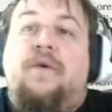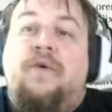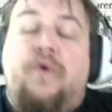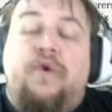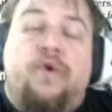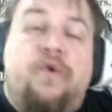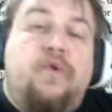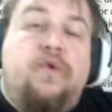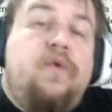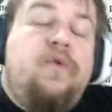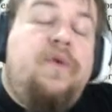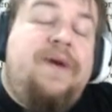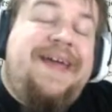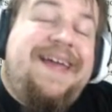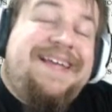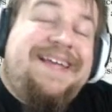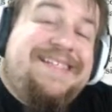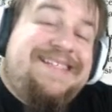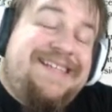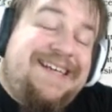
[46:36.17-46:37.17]
Who
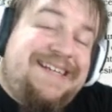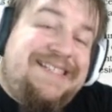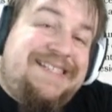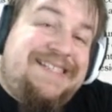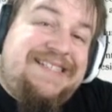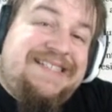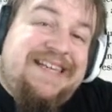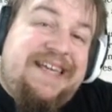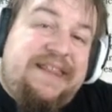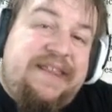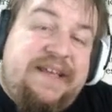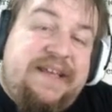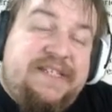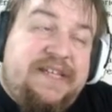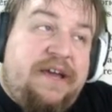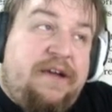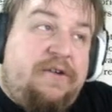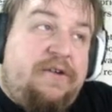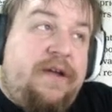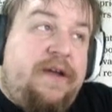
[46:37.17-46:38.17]
exists in this
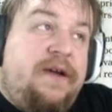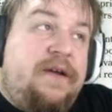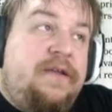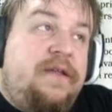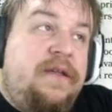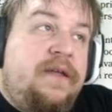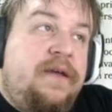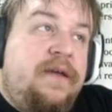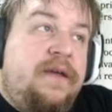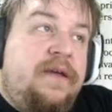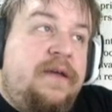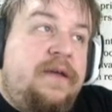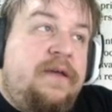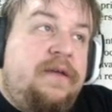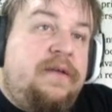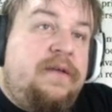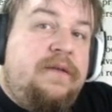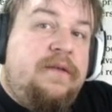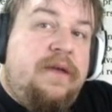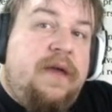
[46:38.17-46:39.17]
area,
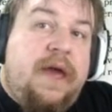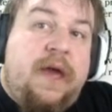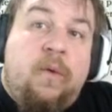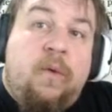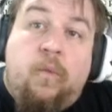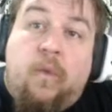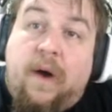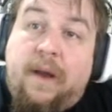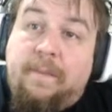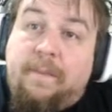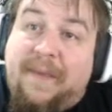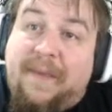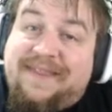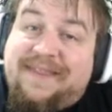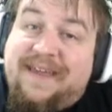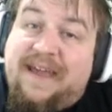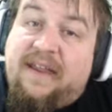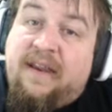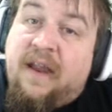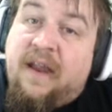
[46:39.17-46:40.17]
and what might
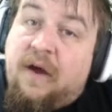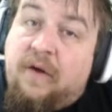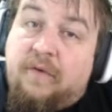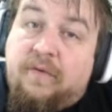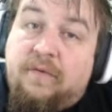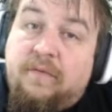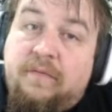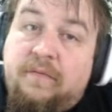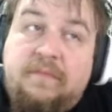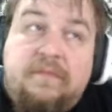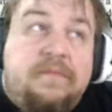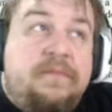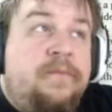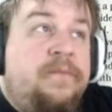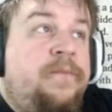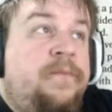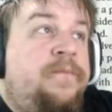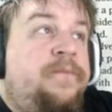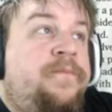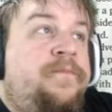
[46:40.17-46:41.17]
they know?
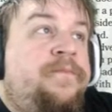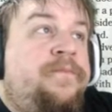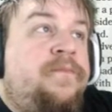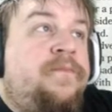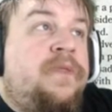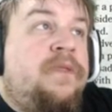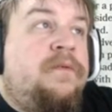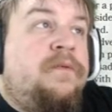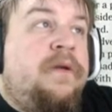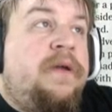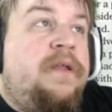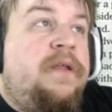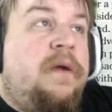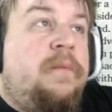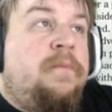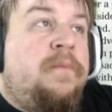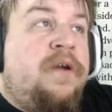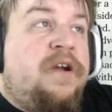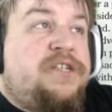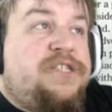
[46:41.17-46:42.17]
Right? A
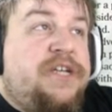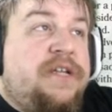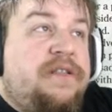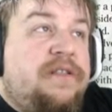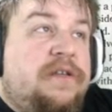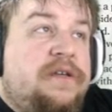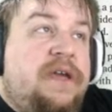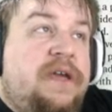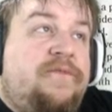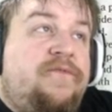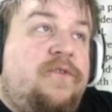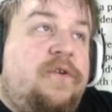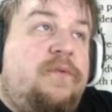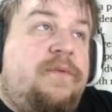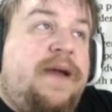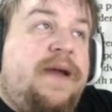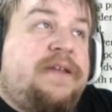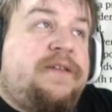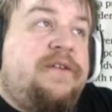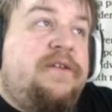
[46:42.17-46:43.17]
merchant looking for a
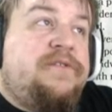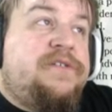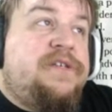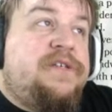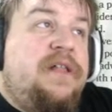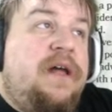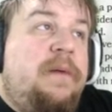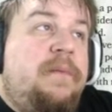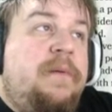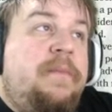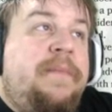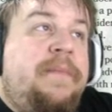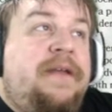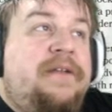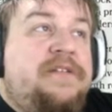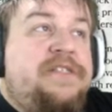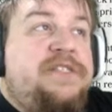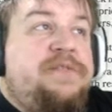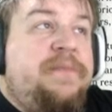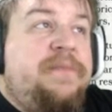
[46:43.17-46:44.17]
Rakdos club, a
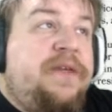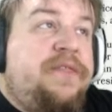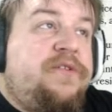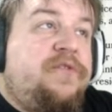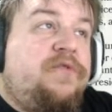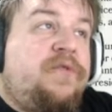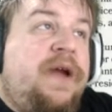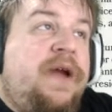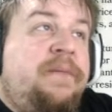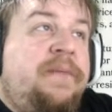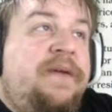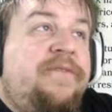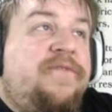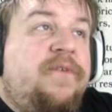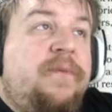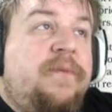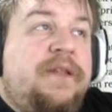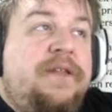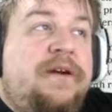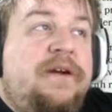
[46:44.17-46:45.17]
metalsmith grimy
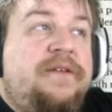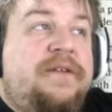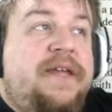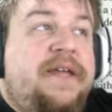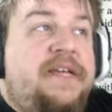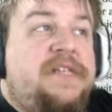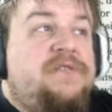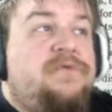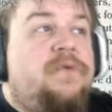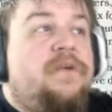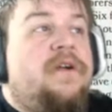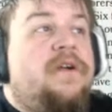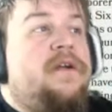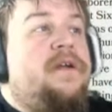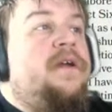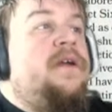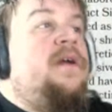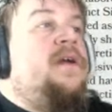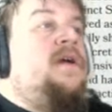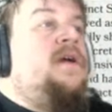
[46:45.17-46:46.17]
from a long day's
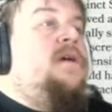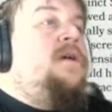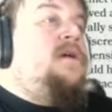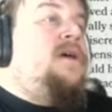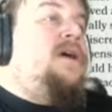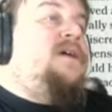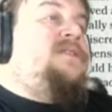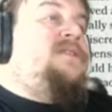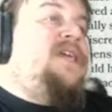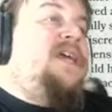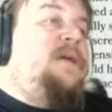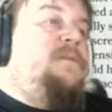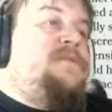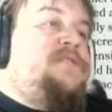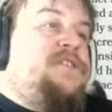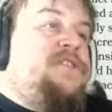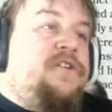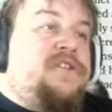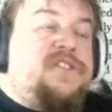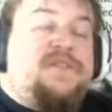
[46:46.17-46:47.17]
work, a
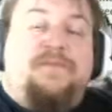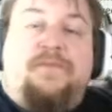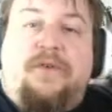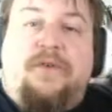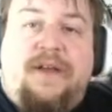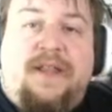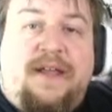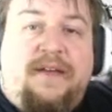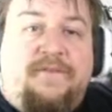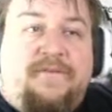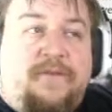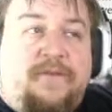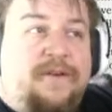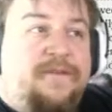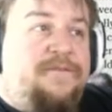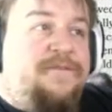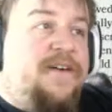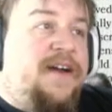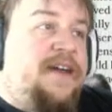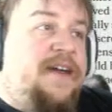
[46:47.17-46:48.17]
teamster spoiling for a
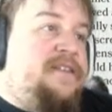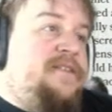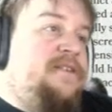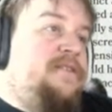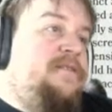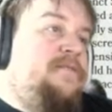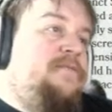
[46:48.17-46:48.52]
fight.